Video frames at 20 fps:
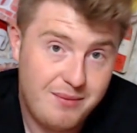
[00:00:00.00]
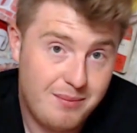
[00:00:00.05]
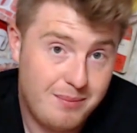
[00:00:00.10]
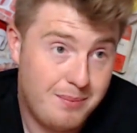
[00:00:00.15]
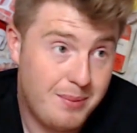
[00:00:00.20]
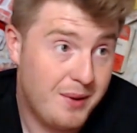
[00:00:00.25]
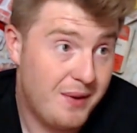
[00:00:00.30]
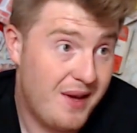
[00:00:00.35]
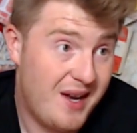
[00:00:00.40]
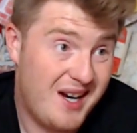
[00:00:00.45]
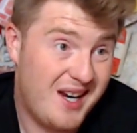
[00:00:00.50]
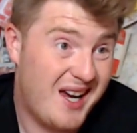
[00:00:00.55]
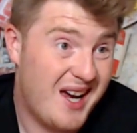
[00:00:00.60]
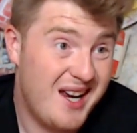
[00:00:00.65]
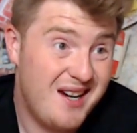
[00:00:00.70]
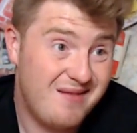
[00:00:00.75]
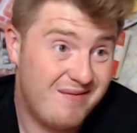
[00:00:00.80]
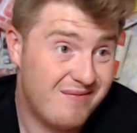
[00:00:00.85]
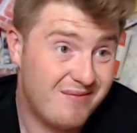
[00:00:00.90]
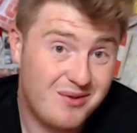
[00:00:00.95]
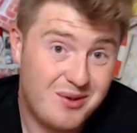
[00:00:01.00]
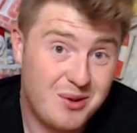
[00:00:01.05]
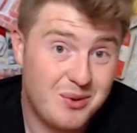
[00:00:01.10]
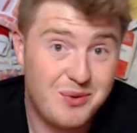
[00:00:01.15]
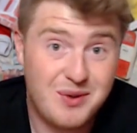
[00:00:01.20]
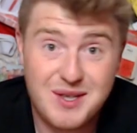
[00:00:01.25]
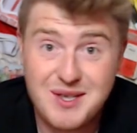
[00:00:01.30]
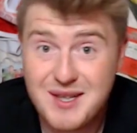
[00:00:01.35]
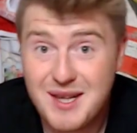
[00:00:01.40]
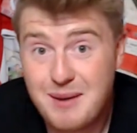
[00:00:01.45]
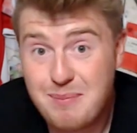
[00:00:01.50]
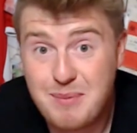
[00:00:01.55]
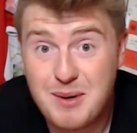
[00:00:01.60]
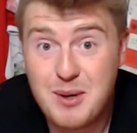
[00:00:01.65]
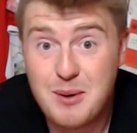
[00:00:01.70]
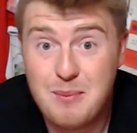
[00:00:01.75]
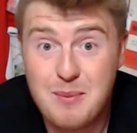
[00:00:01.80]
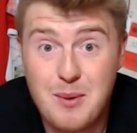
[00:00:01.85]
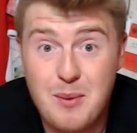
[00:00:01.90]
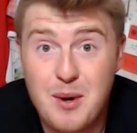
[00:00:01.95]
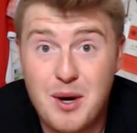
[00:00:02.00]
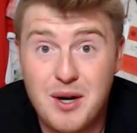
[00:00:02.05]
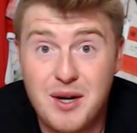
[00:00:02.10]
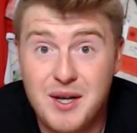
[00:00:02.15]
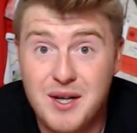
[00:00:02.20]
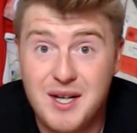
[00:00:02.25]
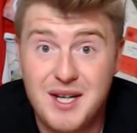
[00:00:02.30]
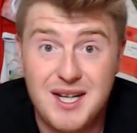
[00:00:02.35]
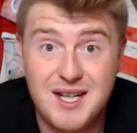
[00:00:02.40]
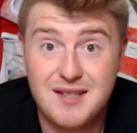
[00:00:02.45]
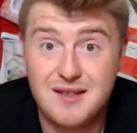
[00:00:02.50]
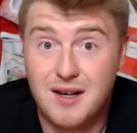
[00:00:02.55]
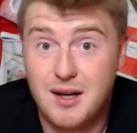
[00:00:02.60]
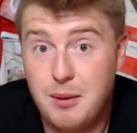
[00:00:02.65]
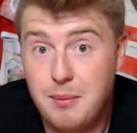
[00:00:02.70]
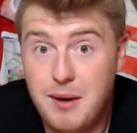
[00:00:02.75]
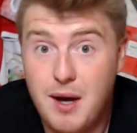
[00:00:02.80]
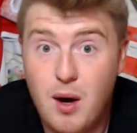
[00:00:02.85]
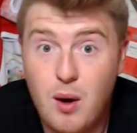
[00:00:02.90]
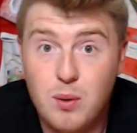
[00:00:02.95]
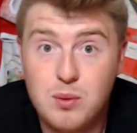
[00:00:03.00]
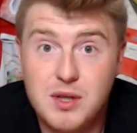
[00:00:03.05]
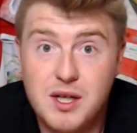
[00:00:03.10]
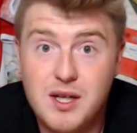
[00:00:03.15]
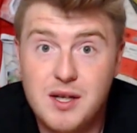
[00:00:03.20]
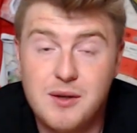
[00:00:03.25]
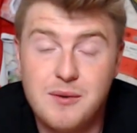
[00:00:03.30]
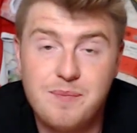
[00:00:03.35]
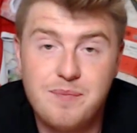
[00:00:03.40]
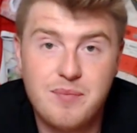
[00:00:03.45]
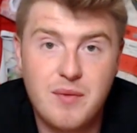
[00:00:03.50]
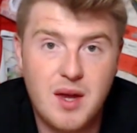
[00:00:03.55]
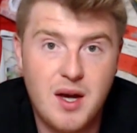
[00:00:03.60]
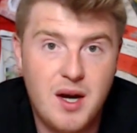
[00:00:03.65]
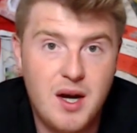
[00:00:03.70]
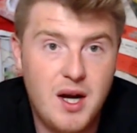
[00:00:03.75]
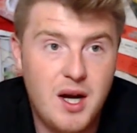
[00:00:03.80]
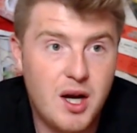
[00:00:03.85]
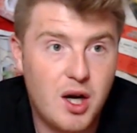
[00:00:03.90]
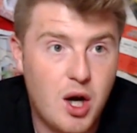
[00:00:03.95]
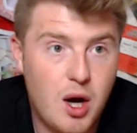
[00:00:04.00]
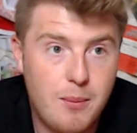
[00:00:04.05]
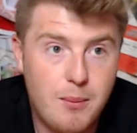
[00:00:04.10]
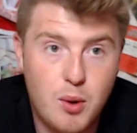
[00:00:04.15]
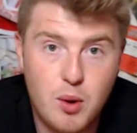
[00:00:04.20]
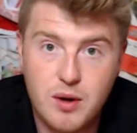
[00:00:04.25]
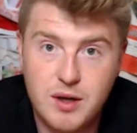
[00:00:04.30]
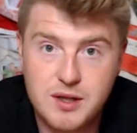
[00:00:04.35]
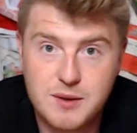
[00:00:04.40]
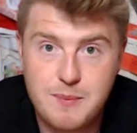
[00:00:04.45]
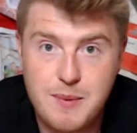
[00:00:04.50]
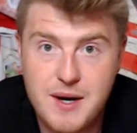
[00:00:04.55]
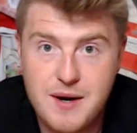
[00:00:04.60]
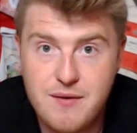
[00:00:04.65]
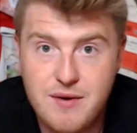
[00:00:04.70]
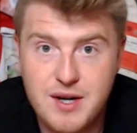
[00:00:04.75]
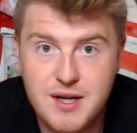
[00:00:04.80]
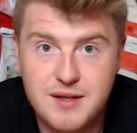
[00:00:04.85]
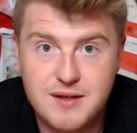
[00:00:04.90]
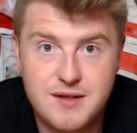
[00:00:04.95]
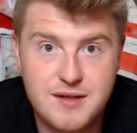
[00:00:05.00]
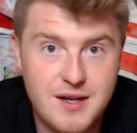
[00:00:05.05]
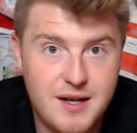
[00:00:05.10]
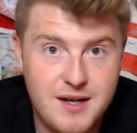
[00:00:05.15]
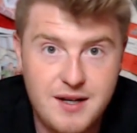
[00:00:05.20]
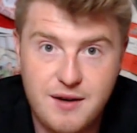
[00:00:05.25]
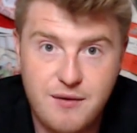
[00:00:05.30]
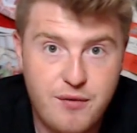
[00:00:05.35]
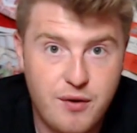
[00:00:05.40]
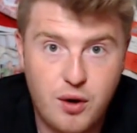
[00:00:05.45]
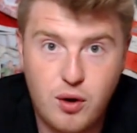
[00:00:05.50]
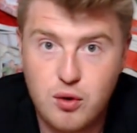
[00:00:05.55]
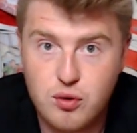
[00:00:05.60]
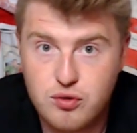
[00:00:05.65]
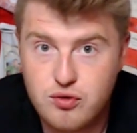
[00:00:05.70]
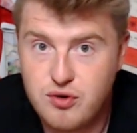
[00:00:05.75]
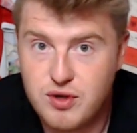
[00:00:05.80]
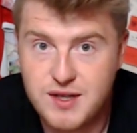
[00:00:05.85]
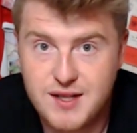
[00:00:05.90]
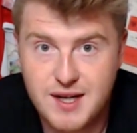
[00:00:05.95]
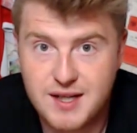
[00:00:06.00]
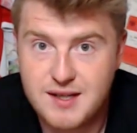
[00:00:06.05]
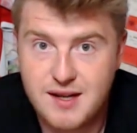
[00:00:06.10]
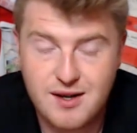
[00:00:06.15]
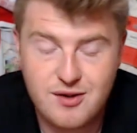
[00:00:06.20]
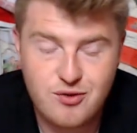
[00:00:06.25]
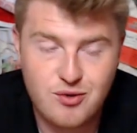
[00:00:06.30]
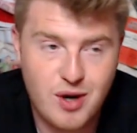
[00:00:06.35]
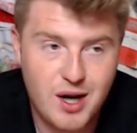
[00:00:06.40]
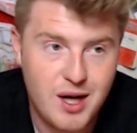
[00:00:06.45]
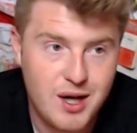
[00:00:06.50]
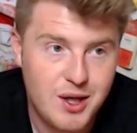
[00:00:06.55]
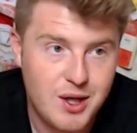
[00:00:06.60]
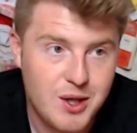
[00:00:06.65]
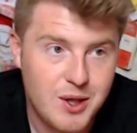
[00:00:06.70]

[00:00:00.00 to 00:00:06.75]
But then again, could this lad be number one? He's a little bit older, got more experience in different countries, etc.